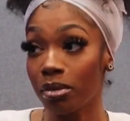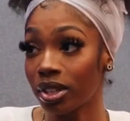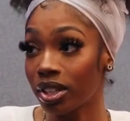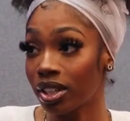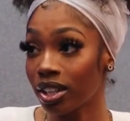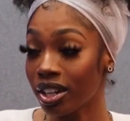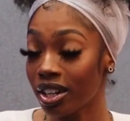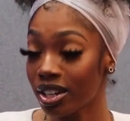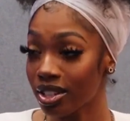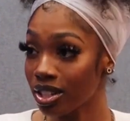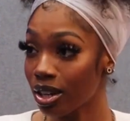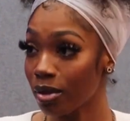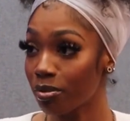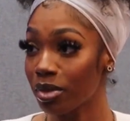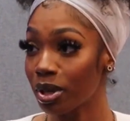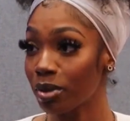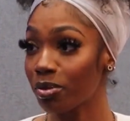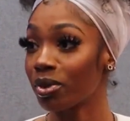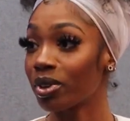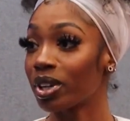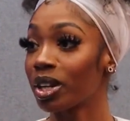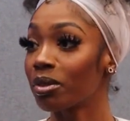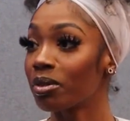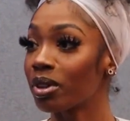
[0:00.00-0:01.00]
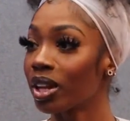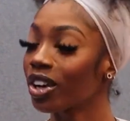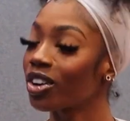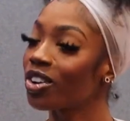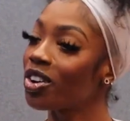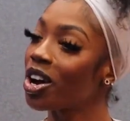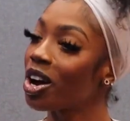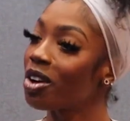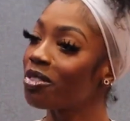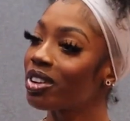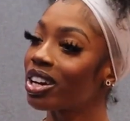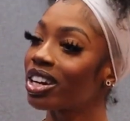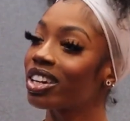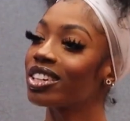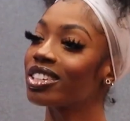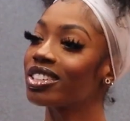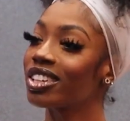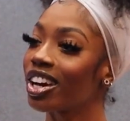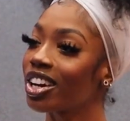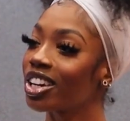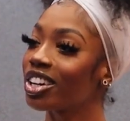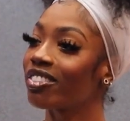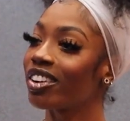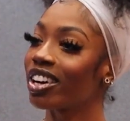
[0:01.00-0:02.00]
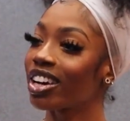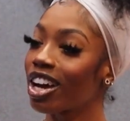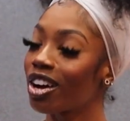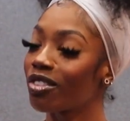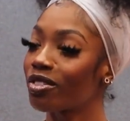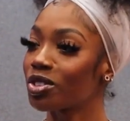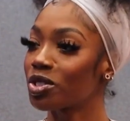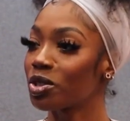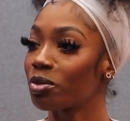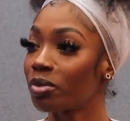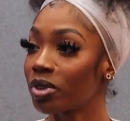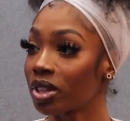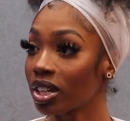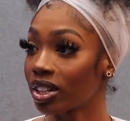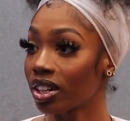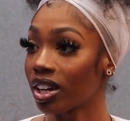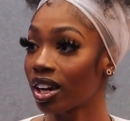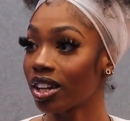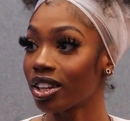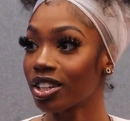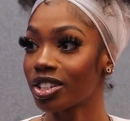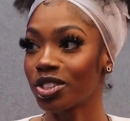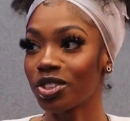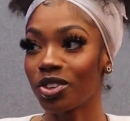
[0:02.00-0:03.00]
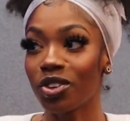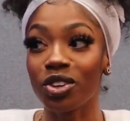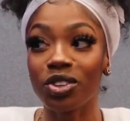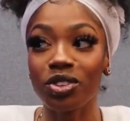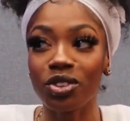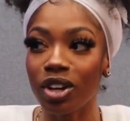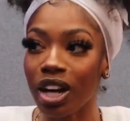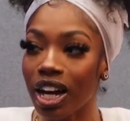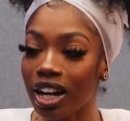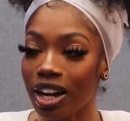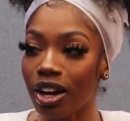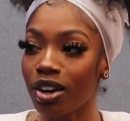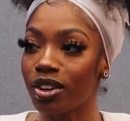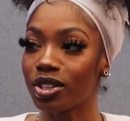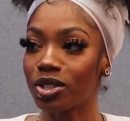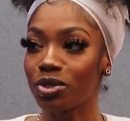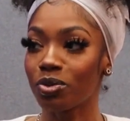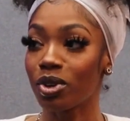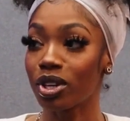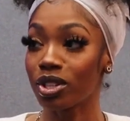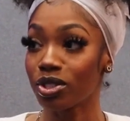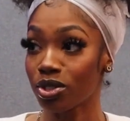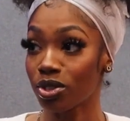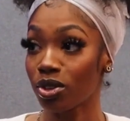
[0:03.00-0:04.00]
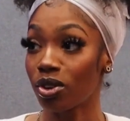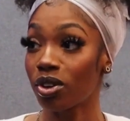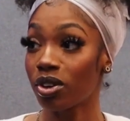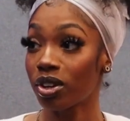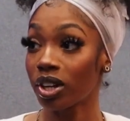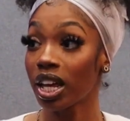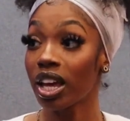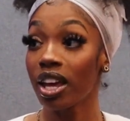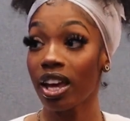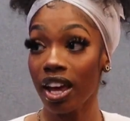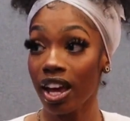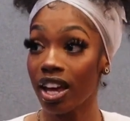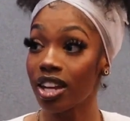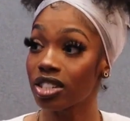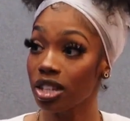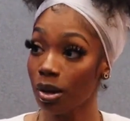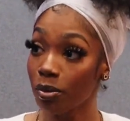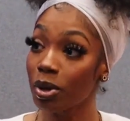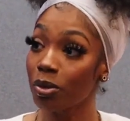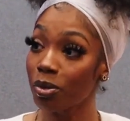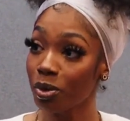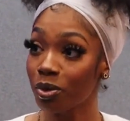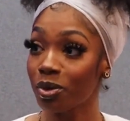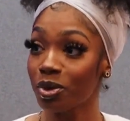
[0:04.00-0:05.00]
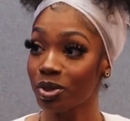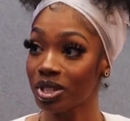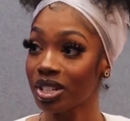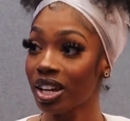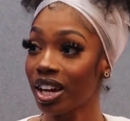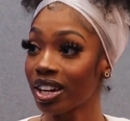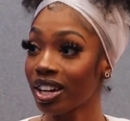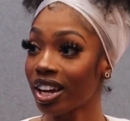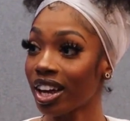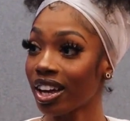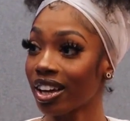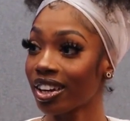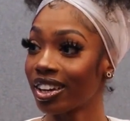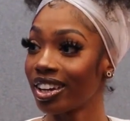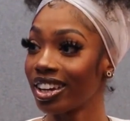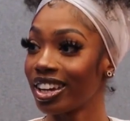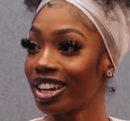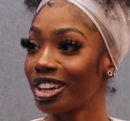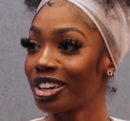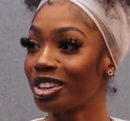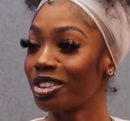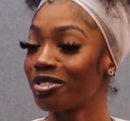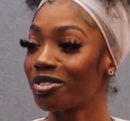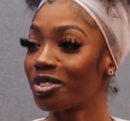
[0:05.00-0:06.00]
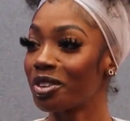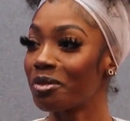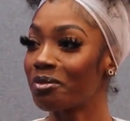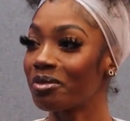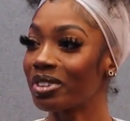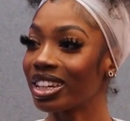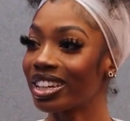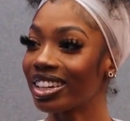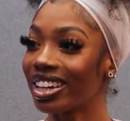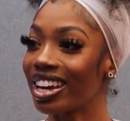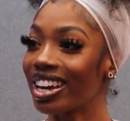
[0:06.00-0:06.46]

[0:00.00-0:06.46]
But then there's some people, they'll be like, oh, I'm ready to sign you right now for $2 million, and all you got out is one song. And some people will sign that, you feel me?